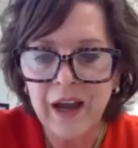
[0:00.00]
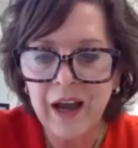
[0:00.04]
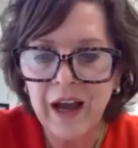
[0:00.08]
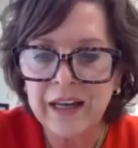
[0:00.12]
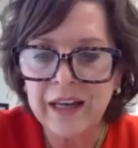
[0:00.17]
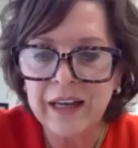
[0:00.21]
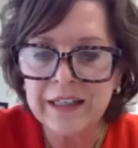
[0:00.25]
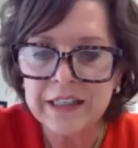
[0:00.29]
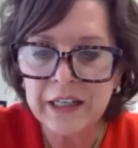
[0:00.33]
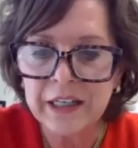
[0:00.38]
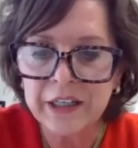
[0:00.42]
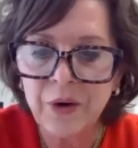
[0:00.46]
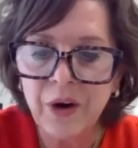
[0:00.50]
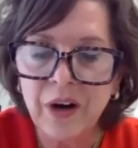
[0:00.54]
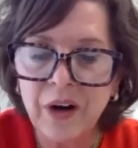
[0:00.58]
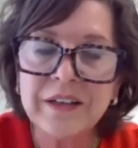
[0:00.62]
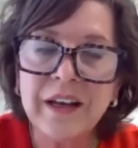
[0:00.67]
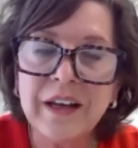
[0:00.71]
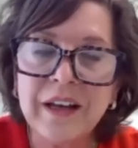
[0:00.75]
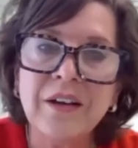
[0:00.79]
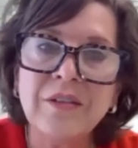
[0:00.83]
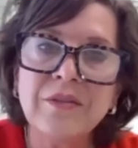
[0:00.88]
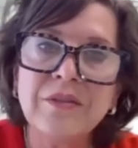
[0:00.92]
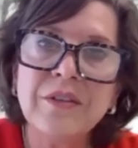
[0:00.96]
I can tell you
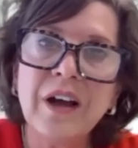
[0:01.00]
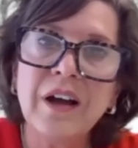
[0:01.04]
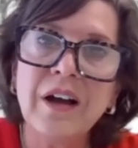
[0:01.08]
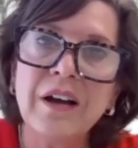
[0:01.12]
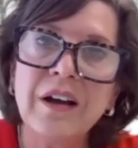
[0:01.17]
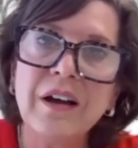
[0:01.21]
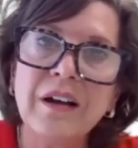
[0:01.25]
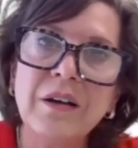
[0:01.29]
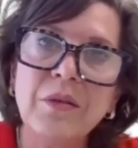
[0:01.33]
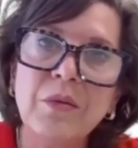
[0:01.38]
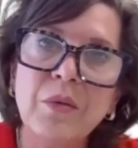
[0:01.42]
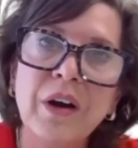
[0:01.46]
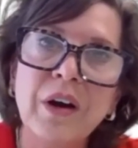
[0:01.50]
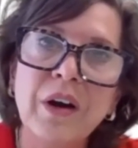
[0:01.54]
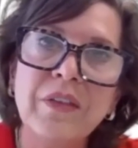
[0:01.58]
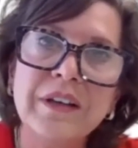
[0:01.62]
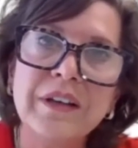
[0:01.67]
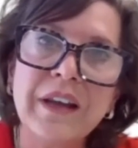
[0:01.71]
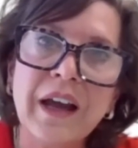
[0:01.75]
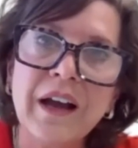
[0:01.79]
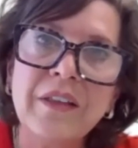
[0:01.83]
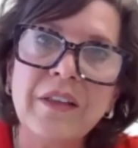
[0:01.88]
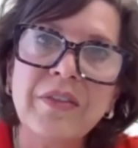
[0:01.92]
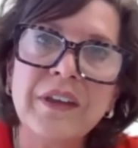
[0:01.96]
one of the
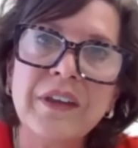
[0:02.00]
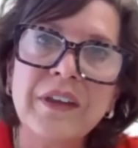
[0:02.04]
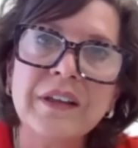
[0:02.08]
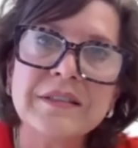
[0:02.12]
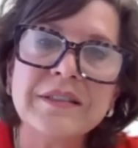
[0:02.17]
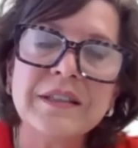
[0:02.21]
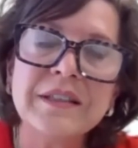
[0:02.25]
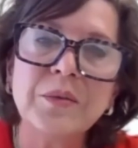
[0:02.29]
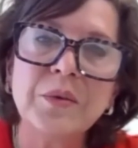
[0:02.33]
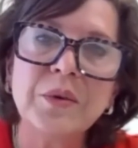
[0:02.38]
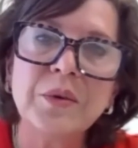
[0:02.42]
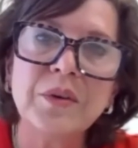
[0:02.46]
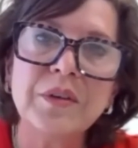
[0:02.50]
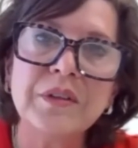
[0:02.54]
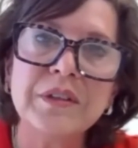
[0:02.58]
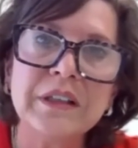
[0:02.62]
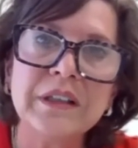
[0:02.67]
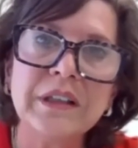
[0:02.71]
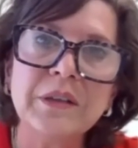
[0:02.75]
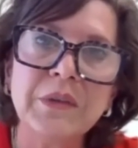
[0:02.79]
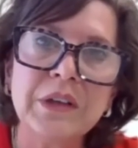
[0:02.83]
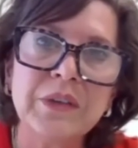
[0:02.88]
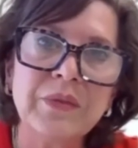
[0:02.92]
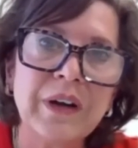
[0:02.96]
down things that we're
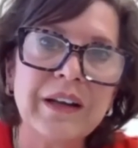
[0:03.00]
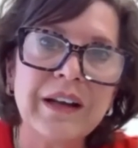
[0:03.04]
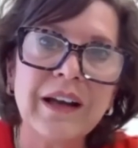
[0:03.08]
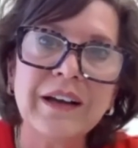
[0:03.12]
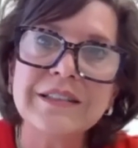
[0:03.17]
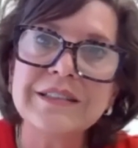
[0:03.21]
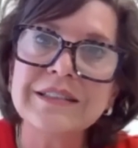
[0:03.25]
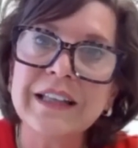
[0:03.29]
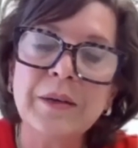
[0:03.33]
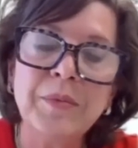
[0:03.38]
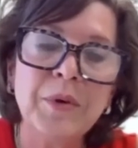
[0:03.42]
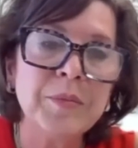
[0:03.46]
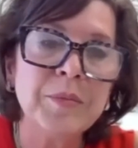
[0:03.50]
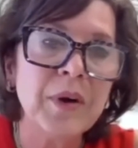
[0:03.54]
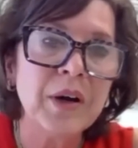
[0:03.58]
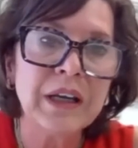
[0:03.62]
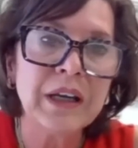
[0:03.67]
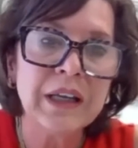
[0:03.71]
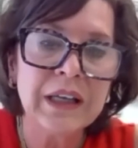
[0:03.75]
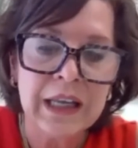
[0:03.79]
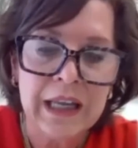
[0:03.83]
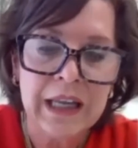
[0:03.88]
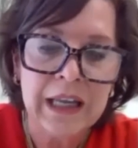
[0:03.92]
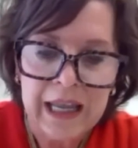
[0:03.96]
dealing with right now is labor
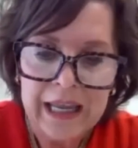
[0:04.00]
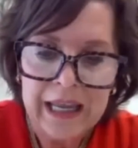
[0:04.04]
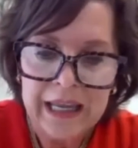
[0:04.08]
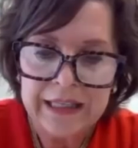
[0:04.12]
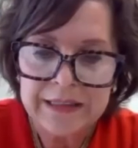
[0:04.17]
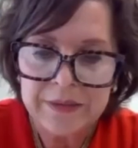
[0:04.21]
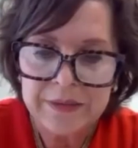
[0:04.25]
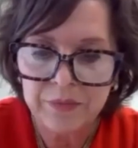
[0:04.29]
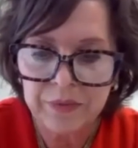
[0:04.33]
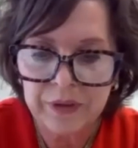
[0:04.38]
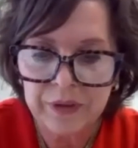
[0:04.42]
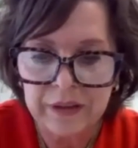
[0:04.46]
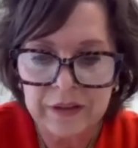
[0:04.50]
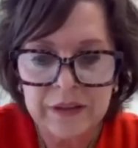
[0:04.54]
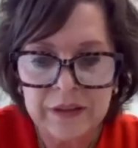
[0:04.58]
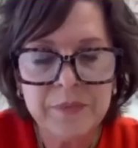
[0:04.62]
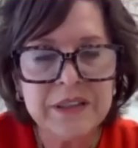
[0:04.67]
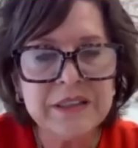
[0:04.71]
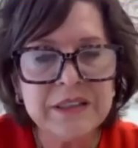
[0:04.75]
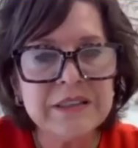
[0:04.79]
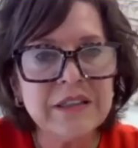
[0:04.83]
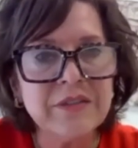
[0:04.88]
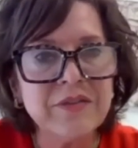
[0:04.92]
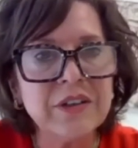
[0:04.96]
market. It's really
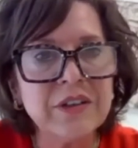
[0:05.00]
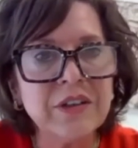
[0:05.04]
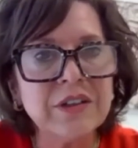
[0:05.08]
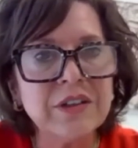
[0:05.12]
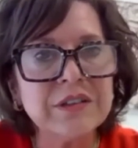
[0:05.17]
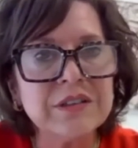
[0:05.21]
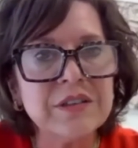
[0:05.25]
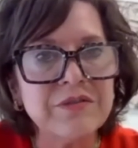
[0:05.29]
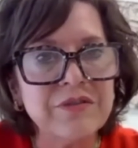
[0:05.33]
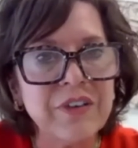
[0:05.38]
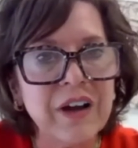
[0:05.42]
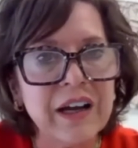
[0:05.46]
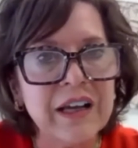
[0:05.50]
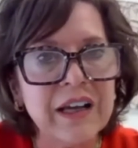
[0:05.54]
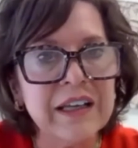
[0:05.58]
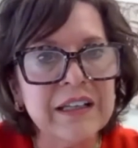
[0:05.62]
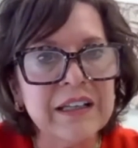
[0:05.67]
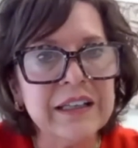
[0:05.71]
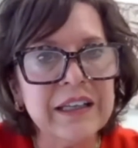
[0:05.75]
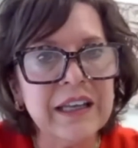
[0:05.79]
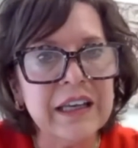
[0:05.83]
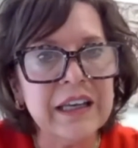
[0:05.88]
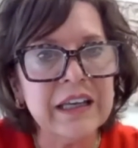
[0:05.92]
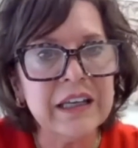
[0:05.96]
been difficult to
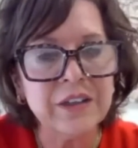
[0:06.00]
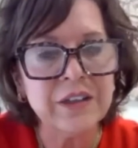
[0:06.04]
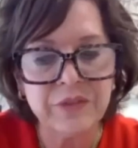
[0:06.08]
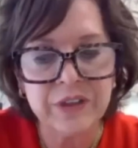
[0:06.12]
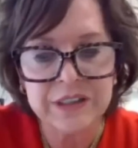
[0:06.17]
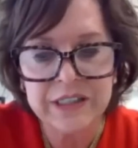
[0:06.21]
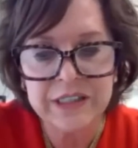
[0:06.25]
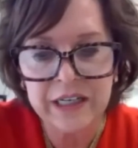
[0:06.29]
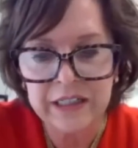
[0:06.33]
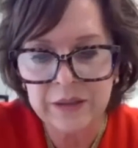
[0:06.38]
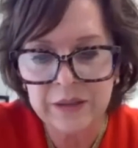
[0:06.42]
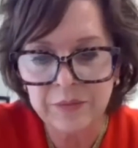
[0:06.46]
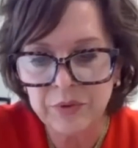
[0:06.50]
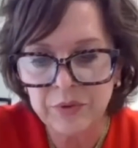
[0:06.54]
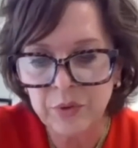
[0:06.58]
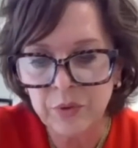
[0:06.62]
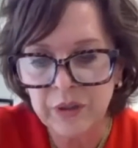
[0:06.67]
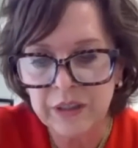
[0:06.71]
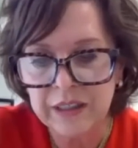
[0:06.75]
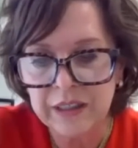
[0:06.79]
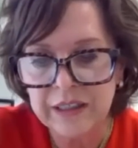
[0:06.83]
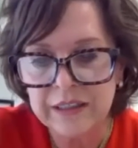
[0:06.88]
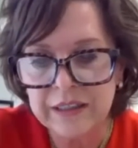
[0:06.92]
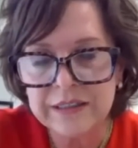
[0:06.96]
find and retain
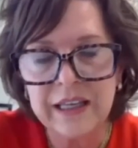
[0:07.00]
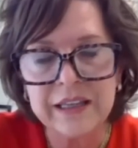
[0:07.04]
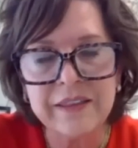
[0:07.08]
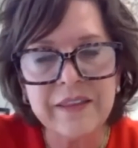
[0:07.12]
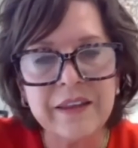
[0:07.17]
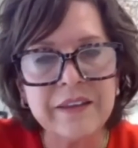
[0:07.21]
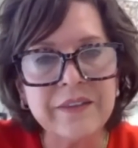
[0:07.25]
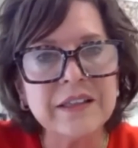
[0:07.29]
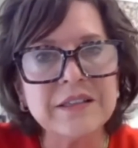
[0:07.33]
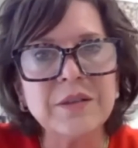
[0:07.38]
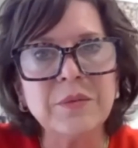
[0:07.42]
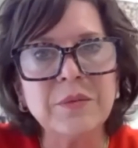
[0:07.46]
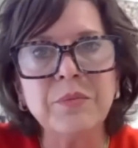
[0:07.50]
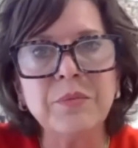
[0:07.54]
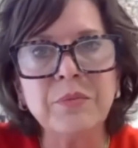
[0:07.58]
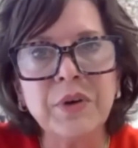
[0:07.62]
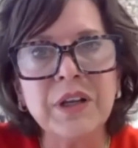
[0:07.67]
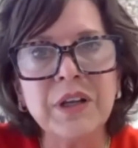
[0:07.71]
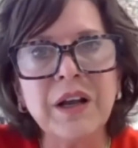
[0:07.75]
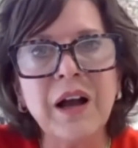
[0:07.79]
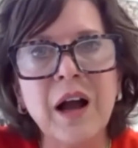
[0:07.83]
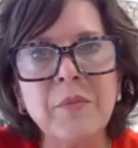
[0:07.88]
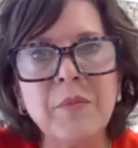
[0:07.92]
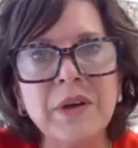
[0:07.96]
employees. I think that's a
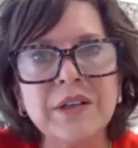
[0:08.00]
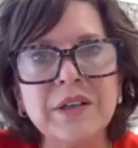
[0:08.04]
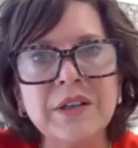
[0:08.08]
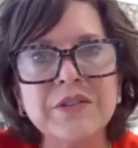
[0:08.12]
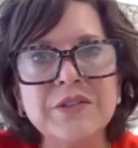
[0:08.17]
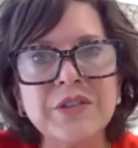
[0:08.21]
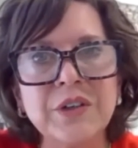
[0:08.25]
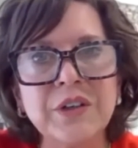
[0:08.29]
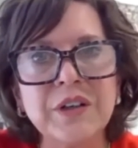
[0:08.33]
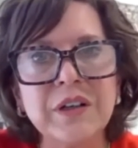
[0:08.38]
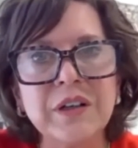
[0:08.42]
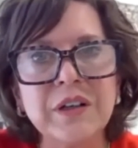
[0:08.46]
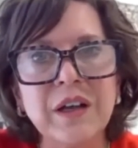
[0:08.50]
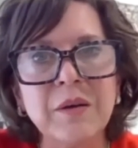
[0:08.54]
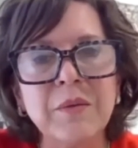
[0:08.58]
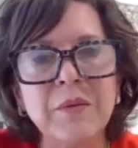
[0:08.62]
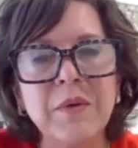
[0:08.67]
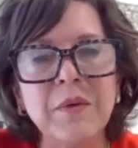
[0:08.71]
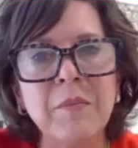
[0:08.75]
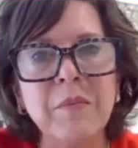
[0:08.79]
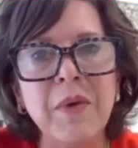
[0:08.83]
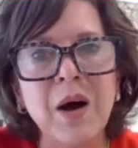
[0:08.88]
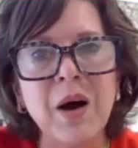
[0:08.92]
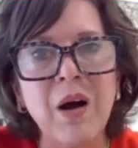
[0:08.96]
pretty common concern
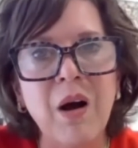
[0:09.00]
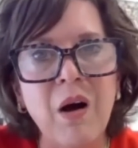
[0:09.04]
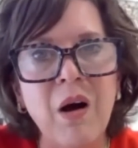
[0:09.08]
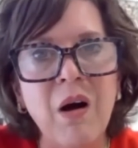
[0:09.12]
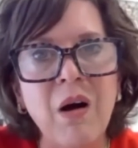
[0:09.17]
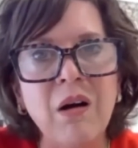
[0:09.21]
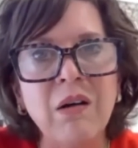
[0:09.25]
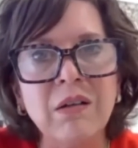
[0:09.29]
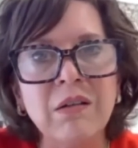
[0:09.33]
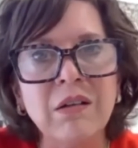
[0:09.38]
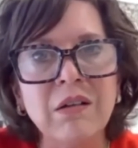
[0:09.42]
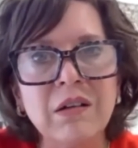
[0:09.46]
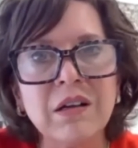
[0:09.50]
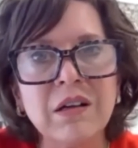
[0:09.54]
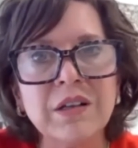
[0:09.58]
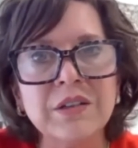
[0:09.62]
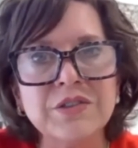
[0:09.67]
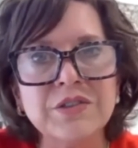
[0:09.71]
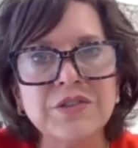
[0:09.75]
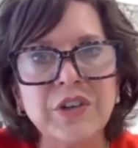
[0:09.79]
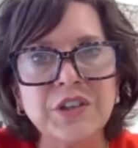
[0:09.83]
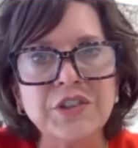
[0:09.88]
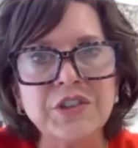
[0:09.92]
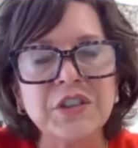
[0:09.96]
among all
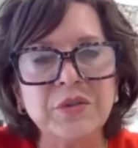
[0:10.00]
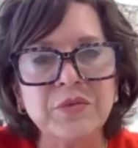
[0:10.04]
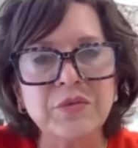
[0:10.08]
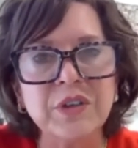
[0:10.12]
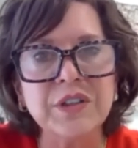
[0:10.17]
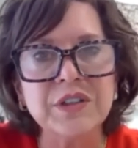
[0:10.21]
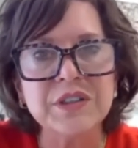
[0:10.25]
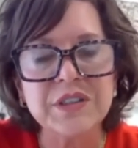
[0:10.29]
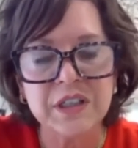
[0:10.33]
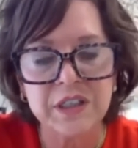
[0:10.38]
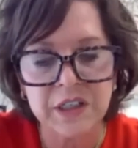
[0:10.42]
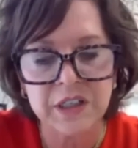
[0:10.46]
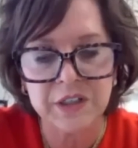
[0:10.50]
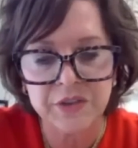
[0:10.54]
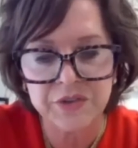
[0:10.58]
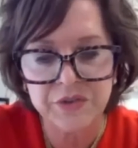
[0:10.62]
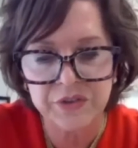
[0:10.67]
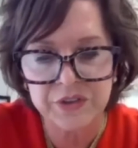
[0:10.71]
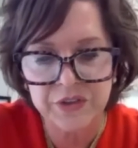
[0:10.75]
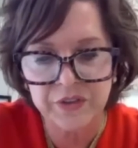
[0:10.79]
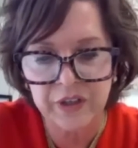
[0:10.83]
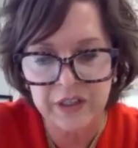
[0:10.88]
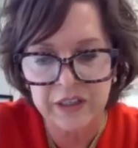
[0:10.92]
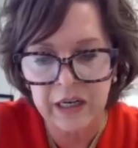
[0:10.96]
construction and real estate
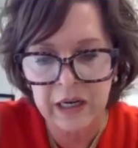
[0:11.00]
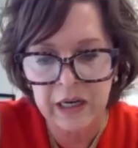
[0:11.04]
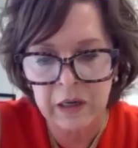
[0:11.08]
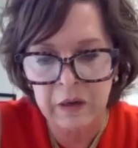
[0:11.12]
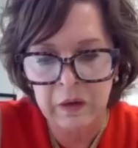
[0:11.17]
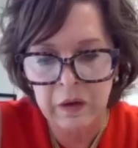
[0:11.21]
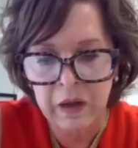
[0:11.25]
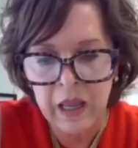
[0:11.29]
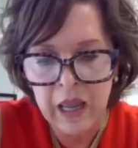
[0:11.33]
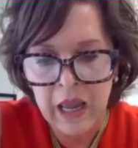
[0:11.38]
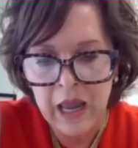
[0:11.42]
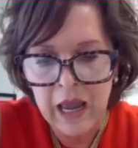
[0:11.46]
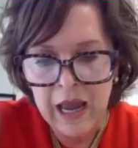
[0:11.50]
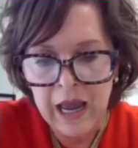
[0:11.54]
industries right now.